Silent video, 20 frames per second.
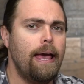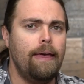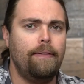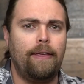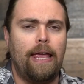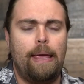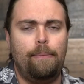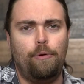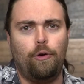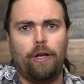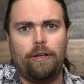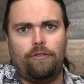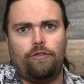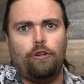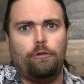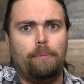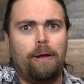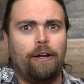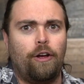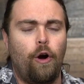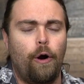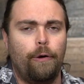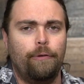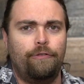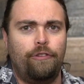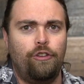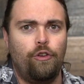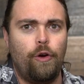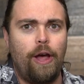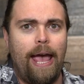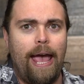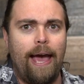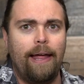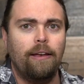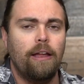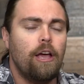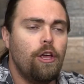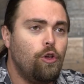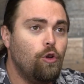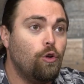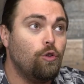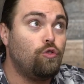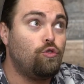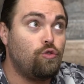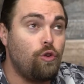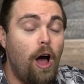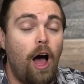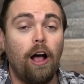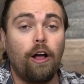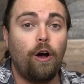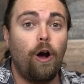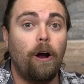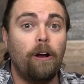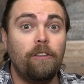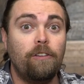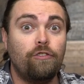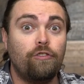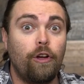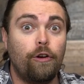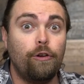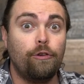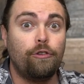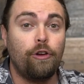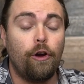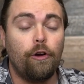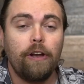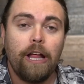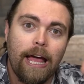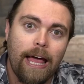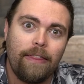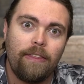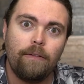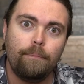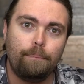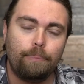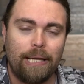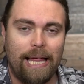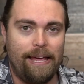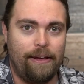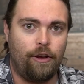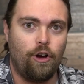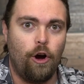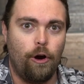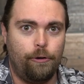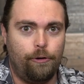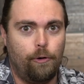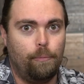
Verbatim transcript: In the game, you'll get a certain amount of cards in your hand, you'll draw a card to start your turn, and then play a card.